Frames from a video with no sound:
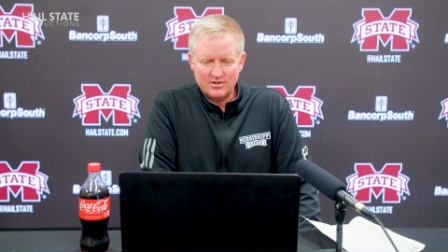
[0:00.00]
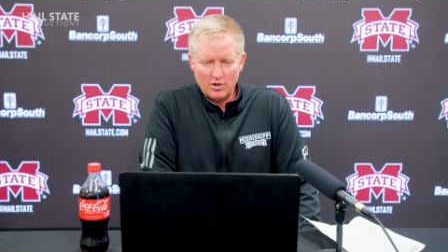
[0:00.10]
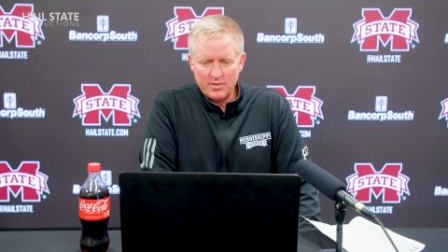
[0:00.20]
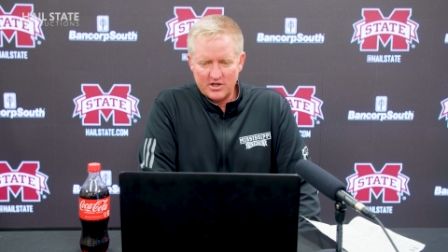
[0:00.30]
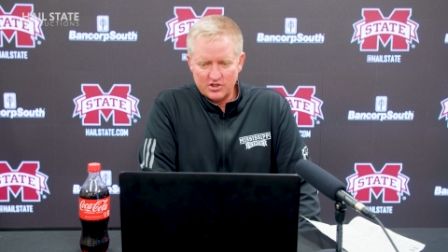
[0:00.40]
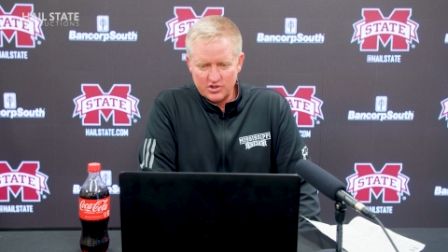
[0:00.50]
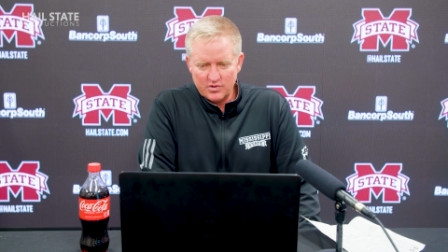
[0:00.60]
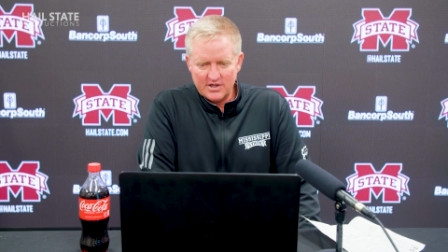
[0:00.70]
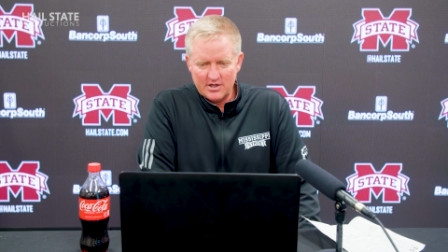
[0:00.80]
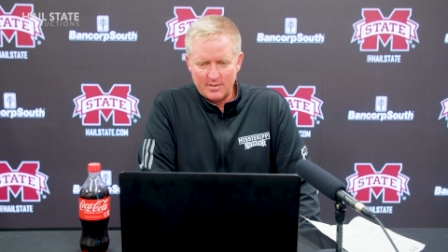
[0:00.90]
nobody's
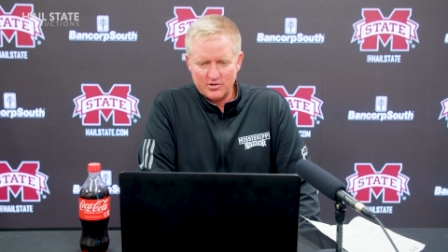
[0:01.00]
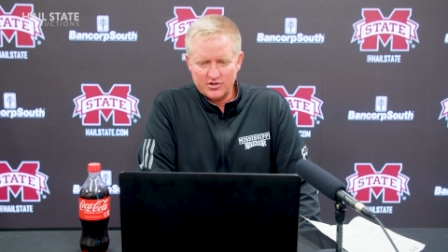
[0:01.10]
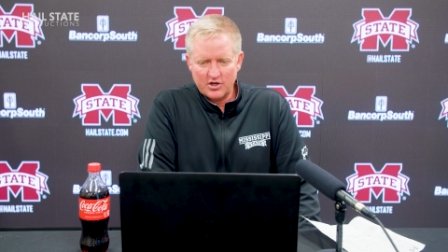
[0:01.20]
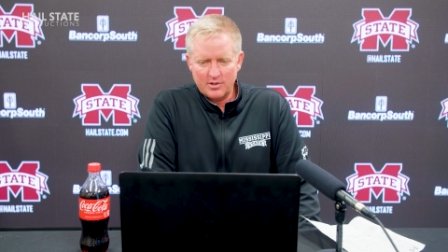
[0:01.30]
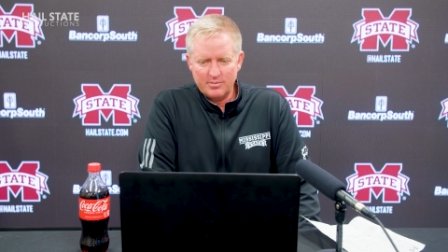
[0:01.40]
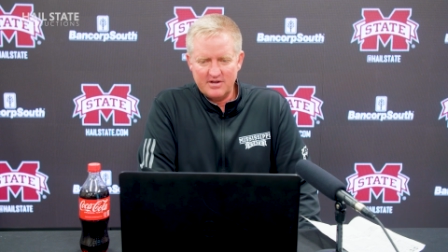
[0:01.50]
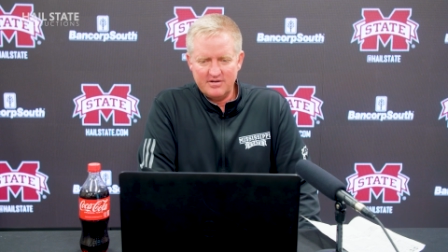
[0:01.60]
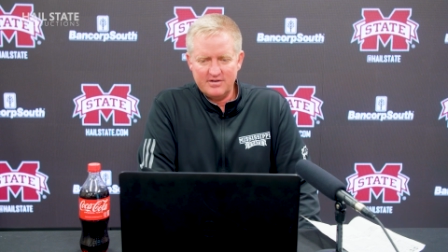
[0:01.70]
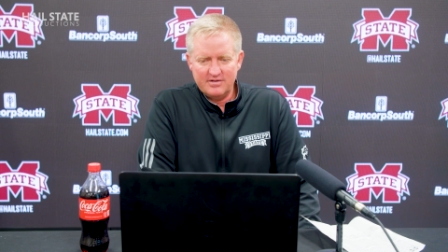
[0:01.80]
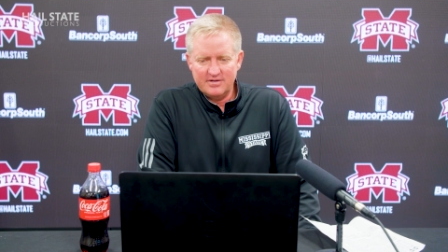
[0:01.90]
shooting numbers are going to
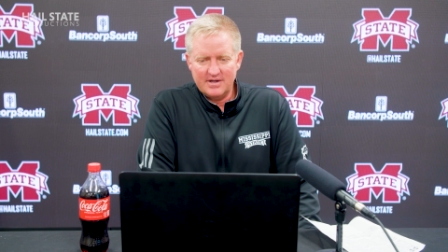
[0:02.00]
be